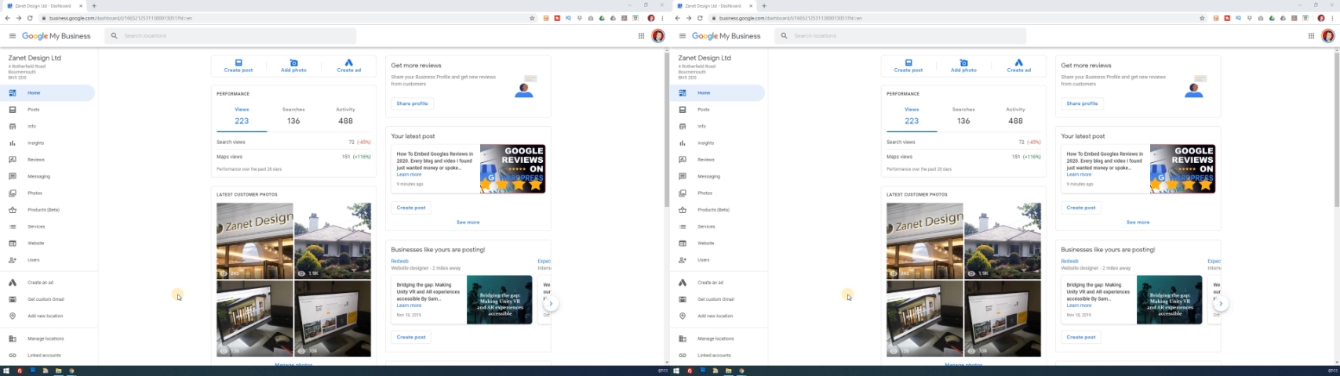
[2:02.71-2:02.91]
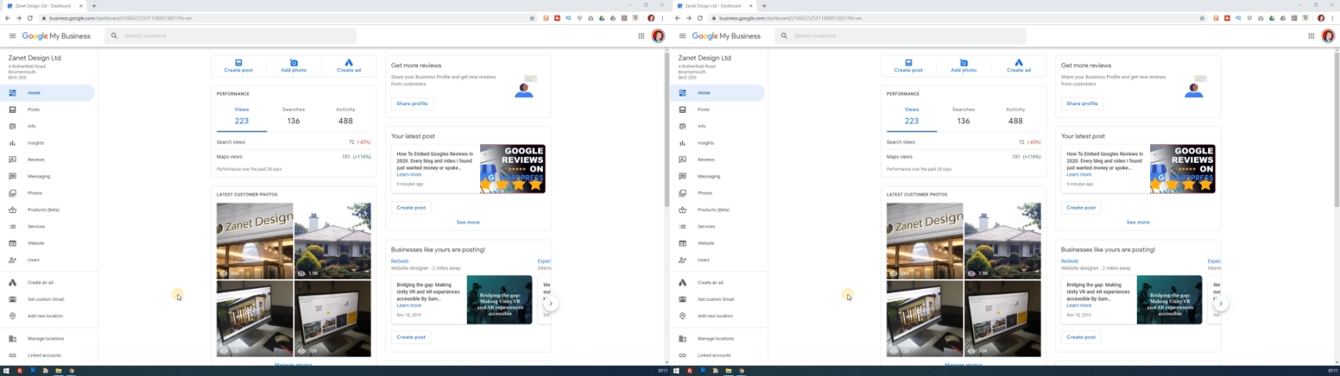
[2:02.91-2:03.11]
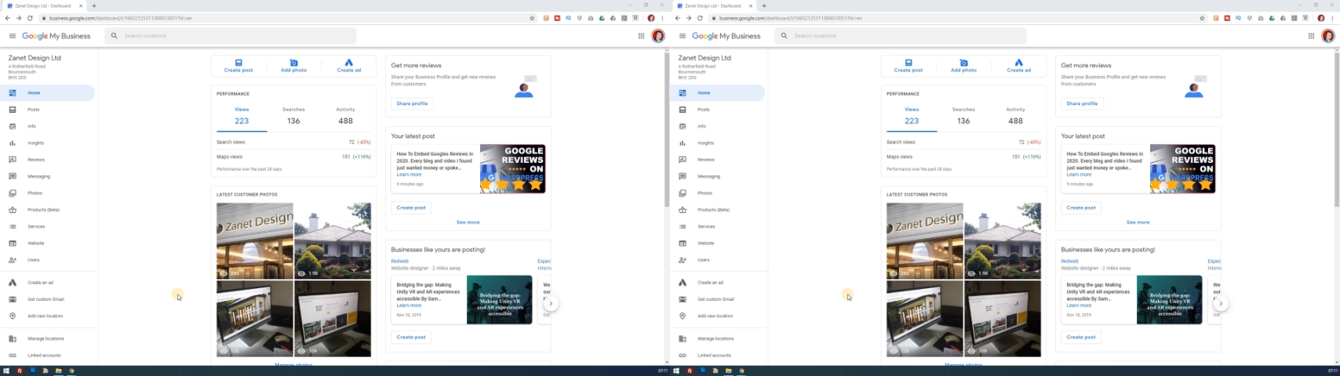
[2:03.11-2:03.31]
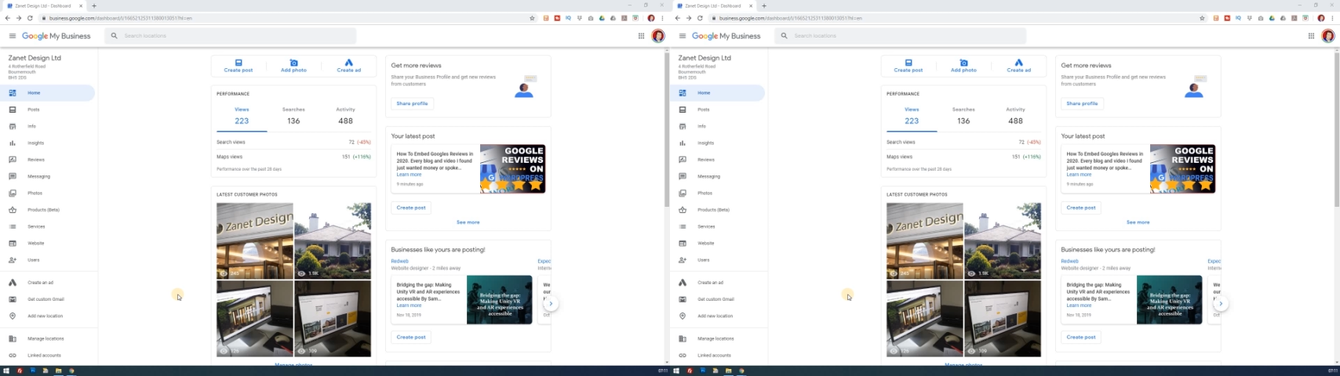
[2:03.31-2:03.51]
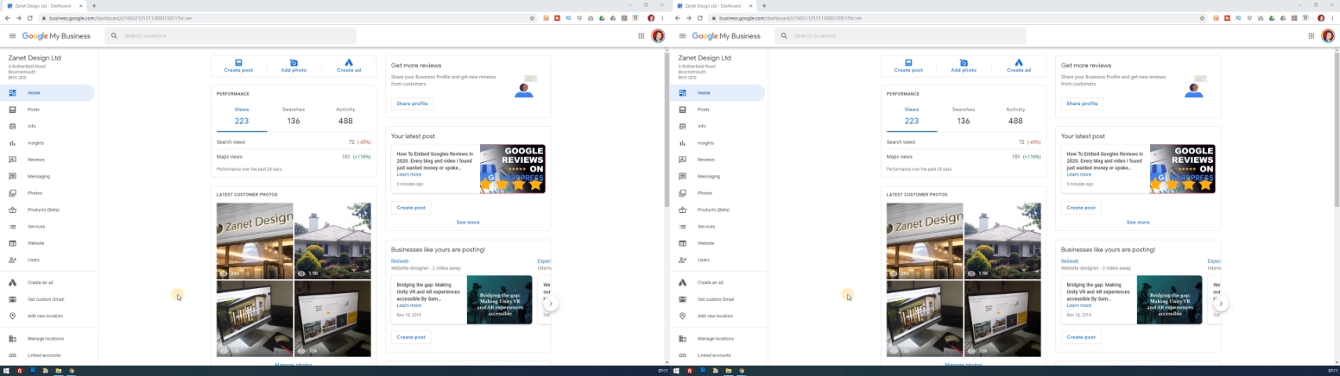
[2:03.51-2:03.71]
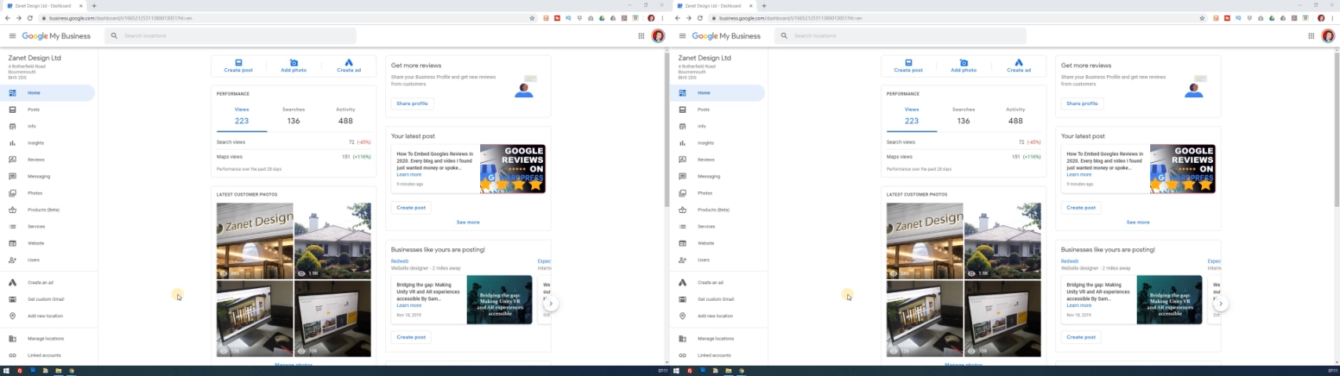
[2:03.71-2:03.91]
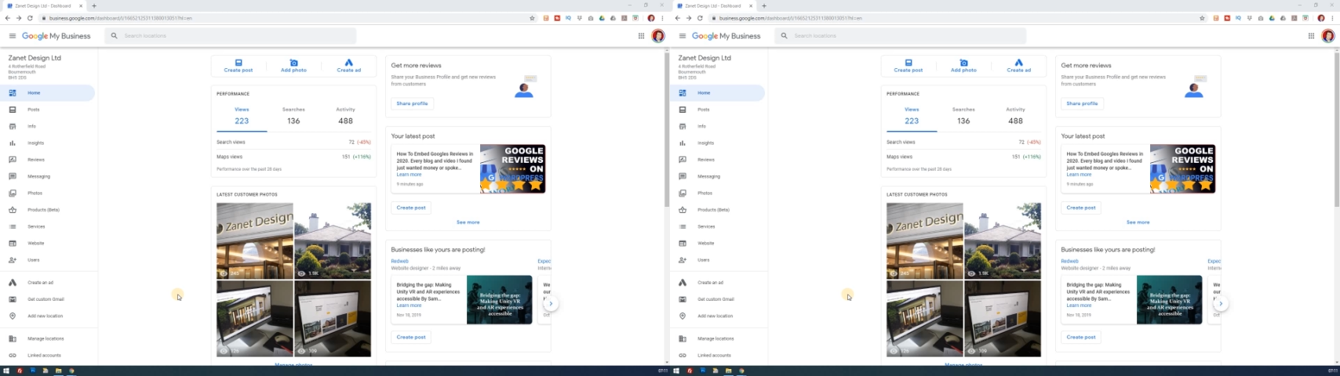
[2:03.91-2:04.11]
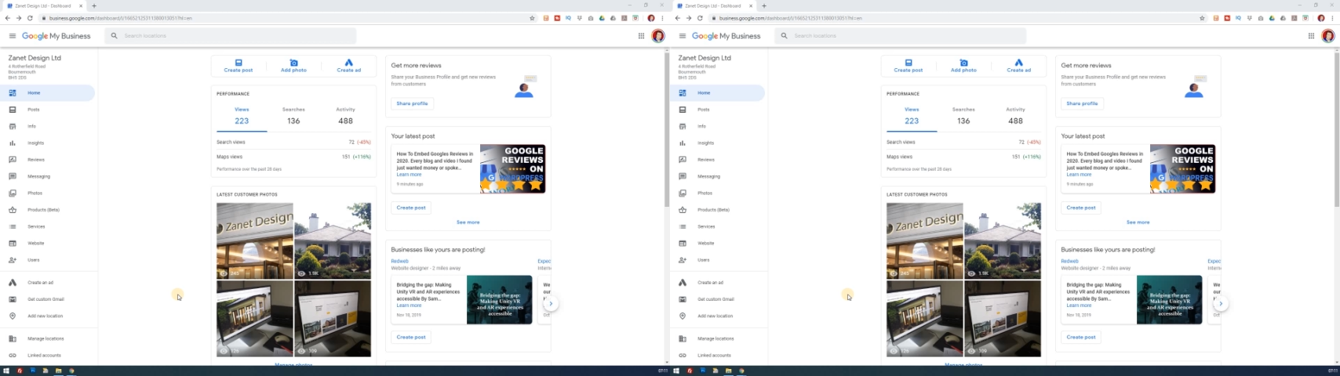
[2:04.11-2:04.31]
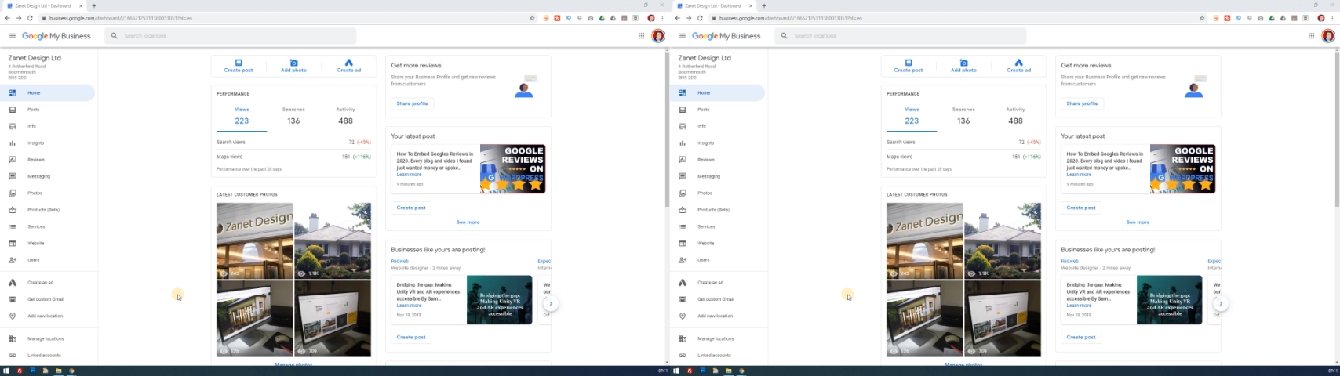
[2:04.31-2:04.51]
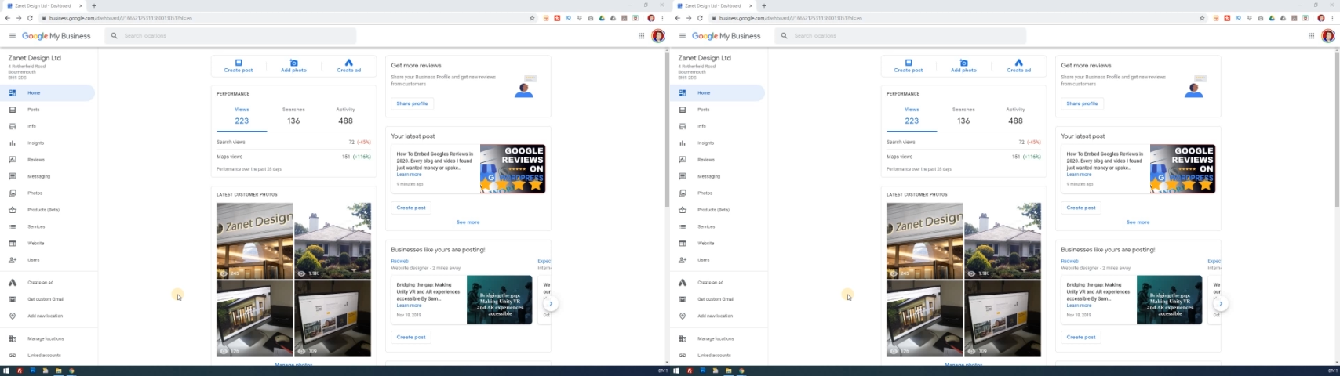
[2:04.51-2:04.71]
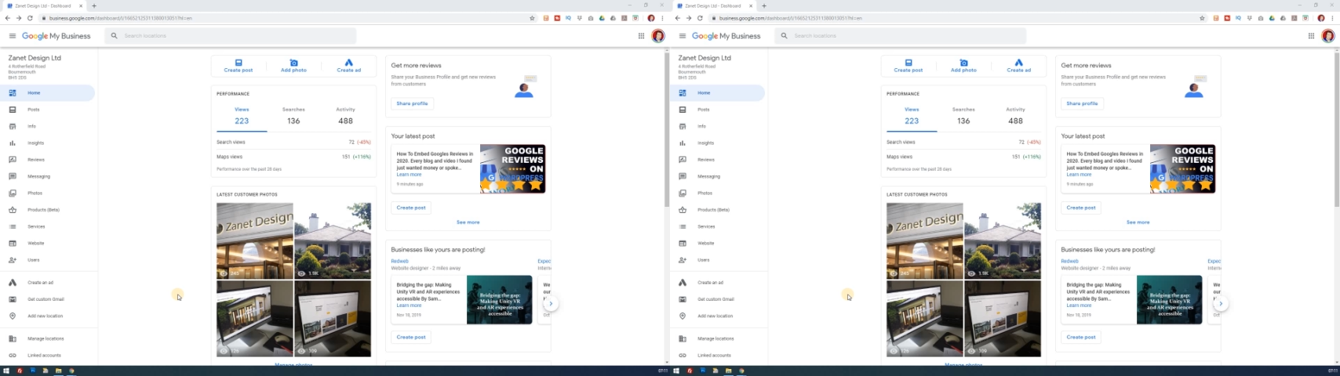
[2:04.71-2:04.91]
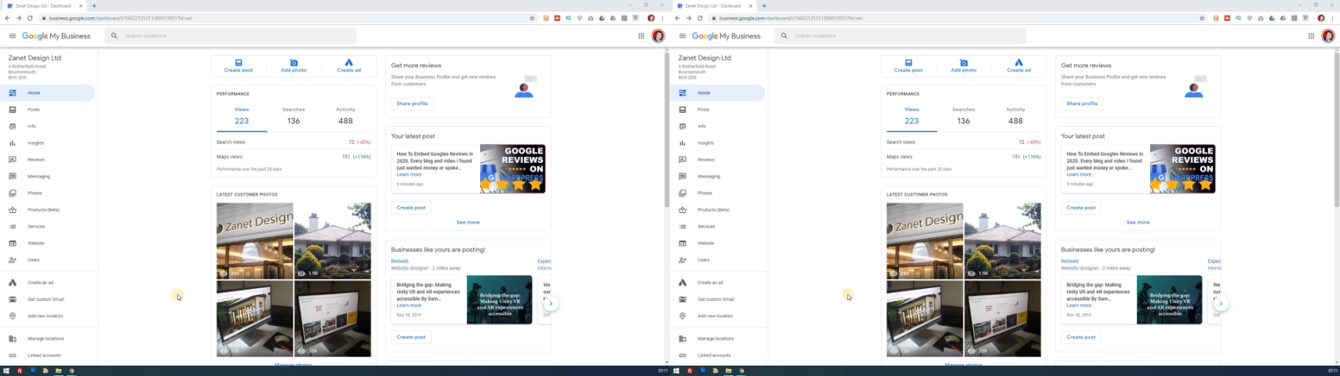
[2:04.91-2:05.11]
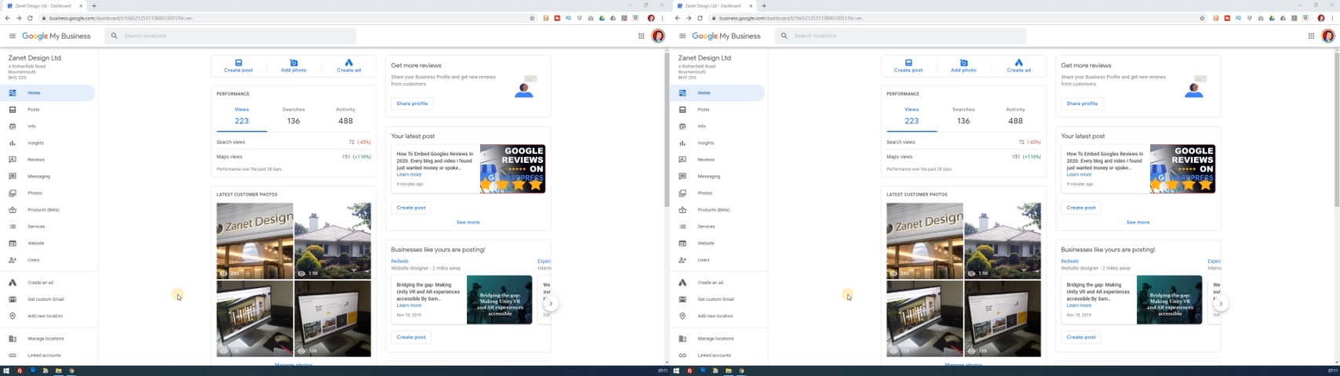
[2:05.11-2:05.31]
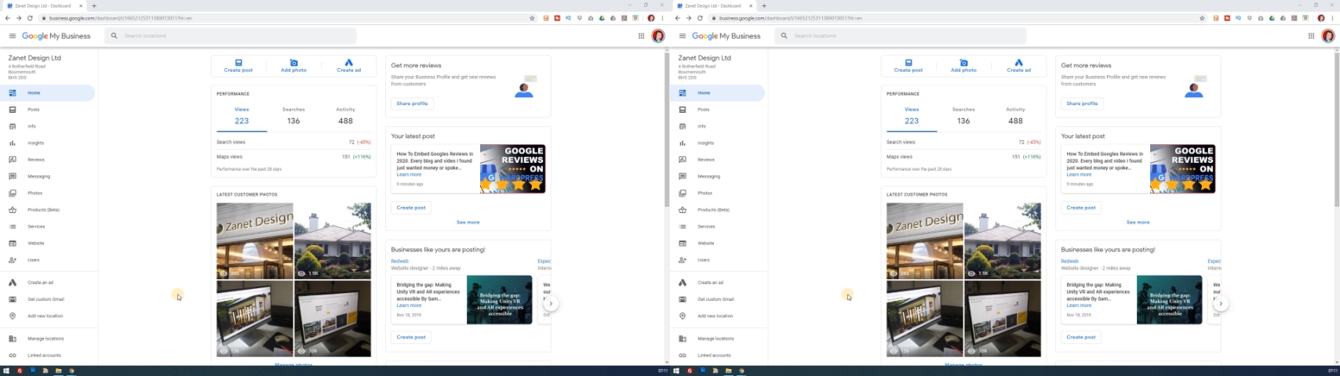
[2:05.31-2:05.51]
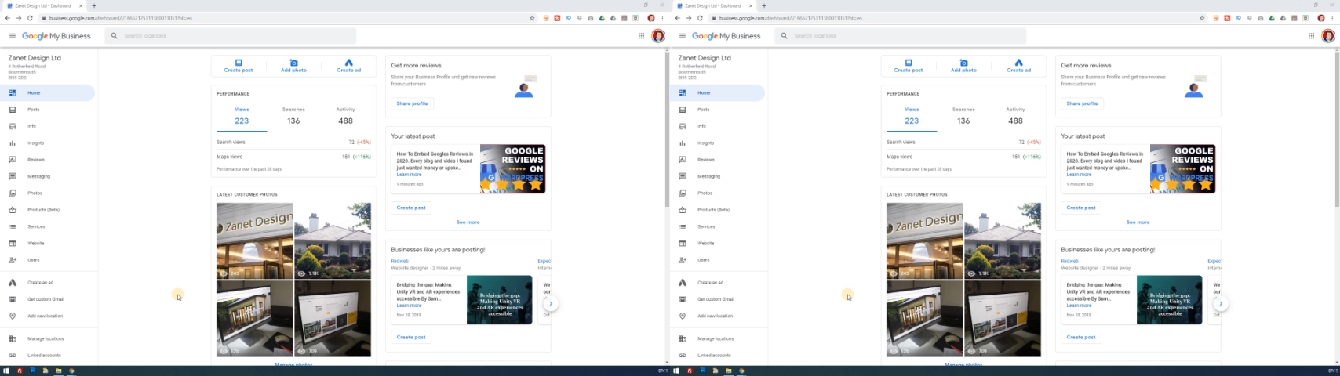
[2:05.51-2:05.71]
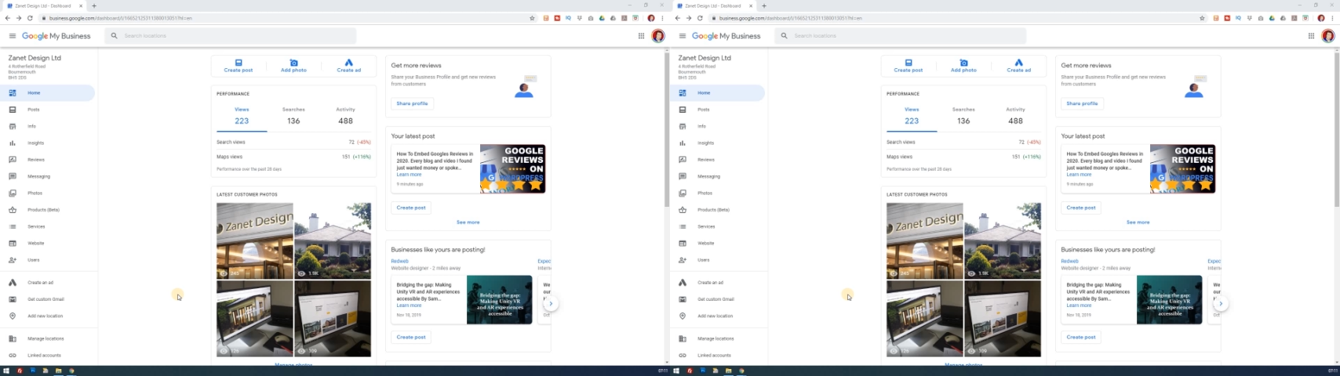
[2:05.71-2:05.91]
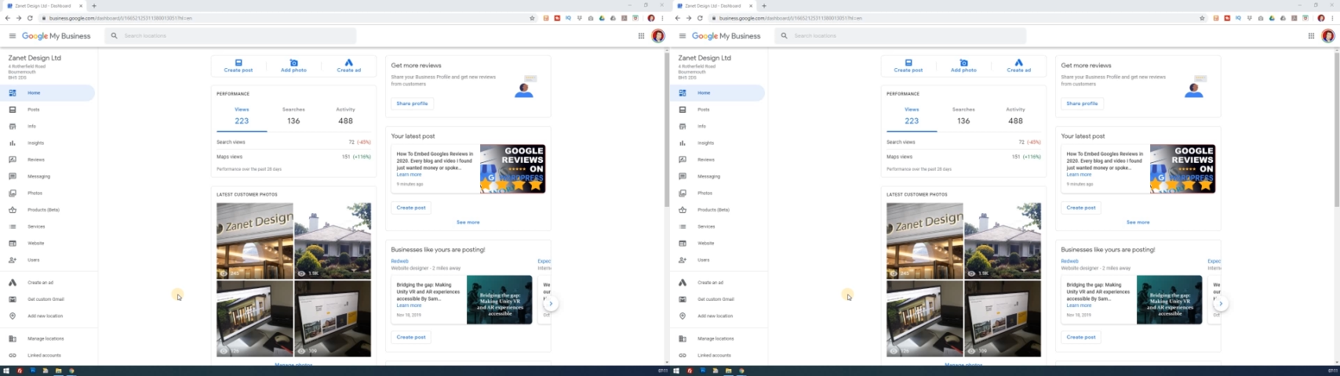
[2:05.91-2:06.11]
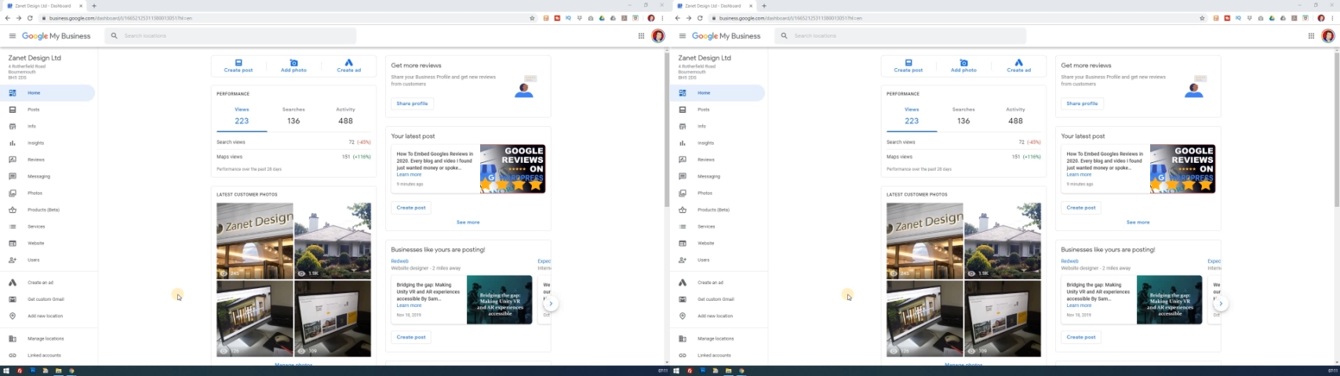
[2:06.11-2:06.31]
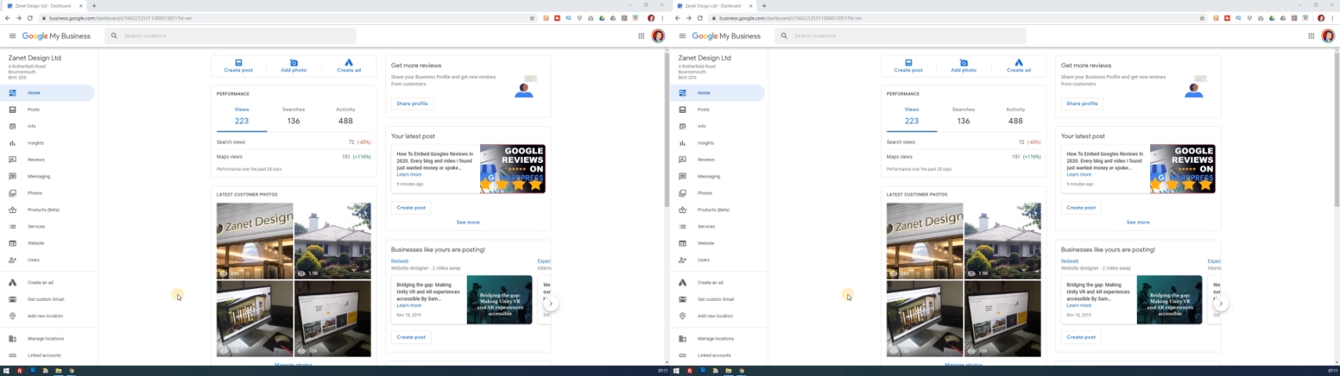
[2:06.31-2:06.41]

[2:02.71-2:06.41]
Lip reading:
(no speaker visible)